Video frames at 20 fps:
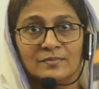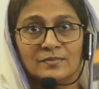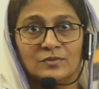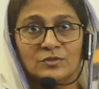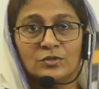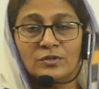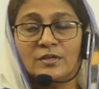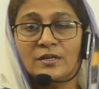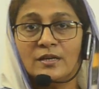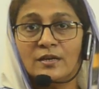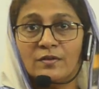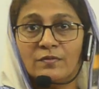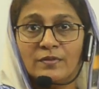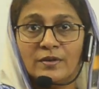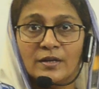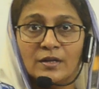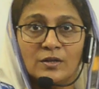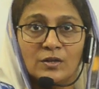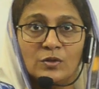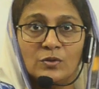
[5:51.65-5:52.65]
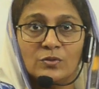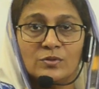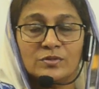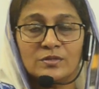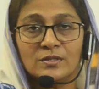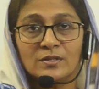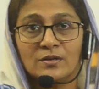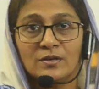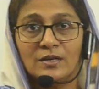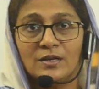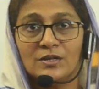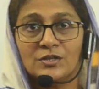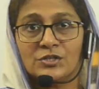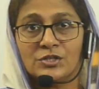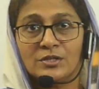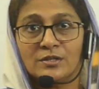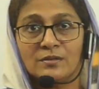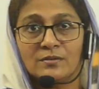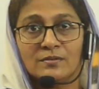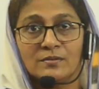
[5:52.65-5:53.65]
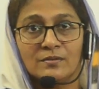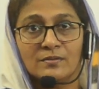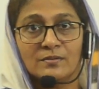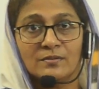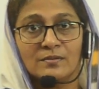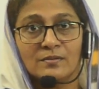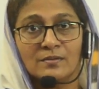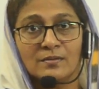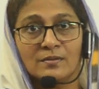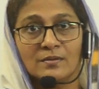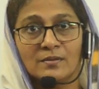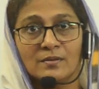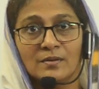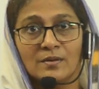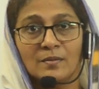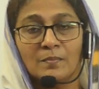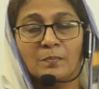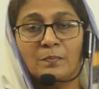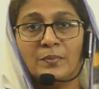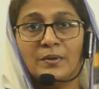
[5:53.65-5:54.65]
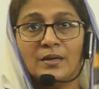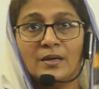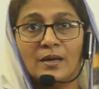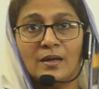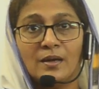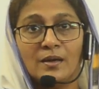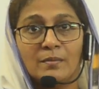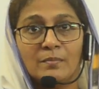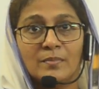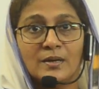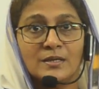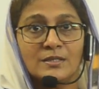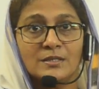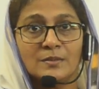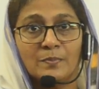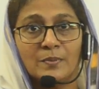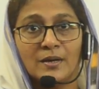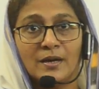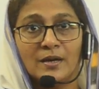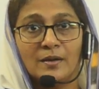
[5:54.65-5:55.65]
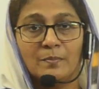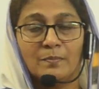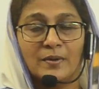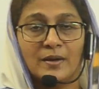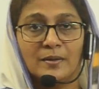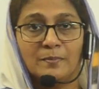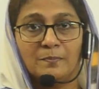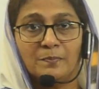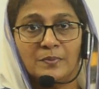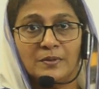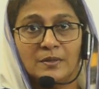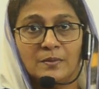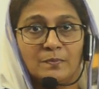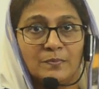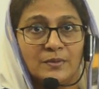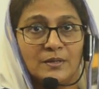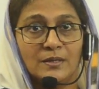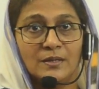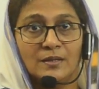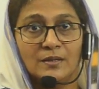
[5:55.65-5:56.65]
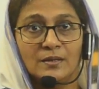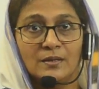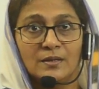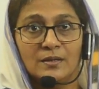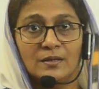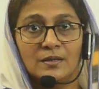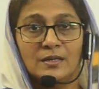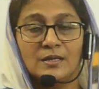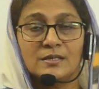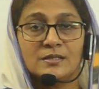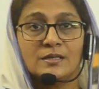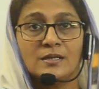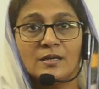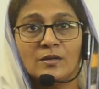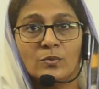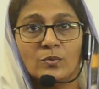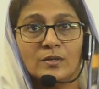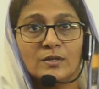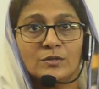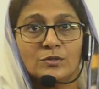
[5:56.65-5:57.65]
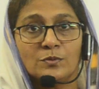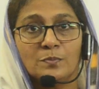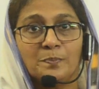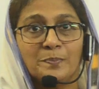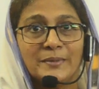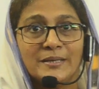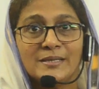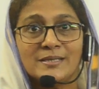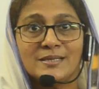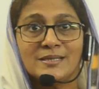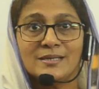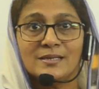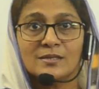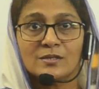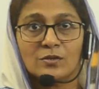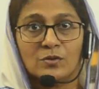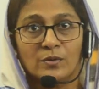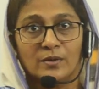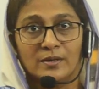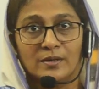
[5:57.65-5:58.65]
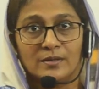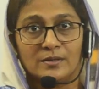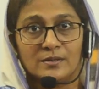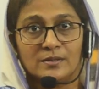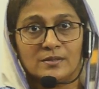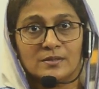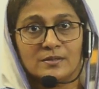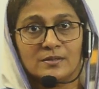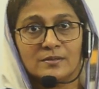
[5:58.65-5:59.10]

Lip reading: So here we can use the relation PA multiplied by PB is equal to PC squared.